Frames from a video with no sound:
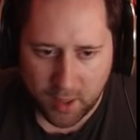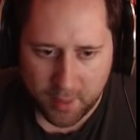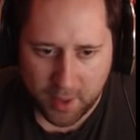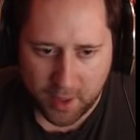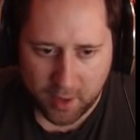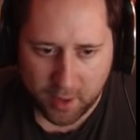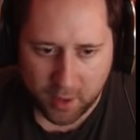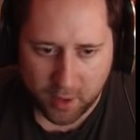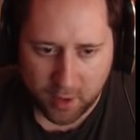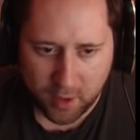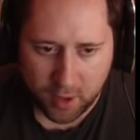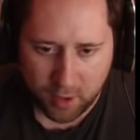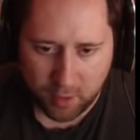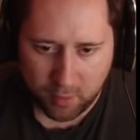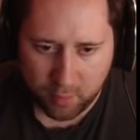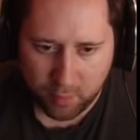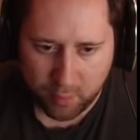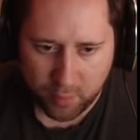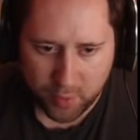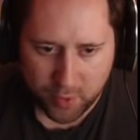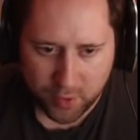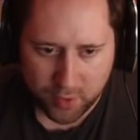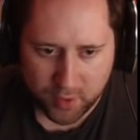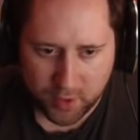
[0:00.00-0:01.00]
going to
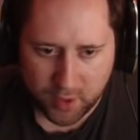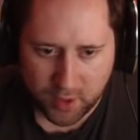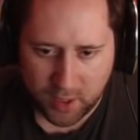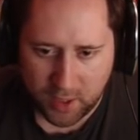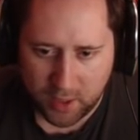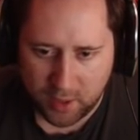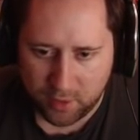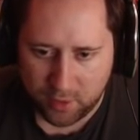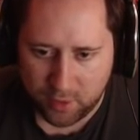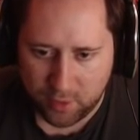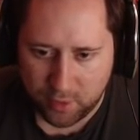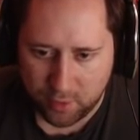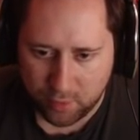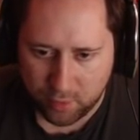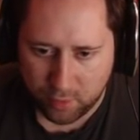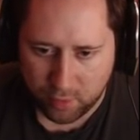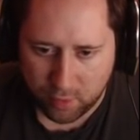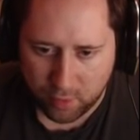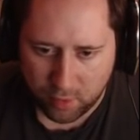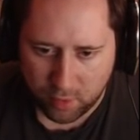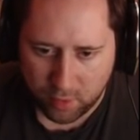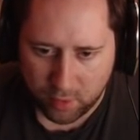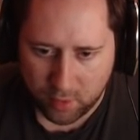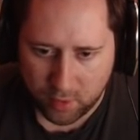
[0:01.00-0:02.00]
put a
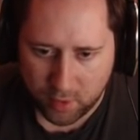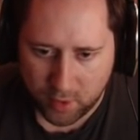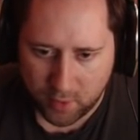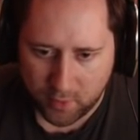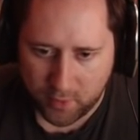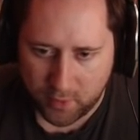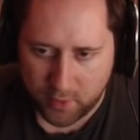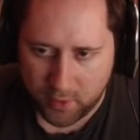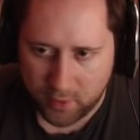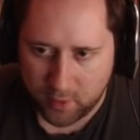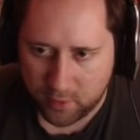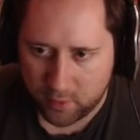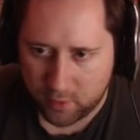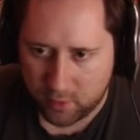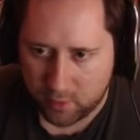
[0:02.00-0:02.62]
door on this.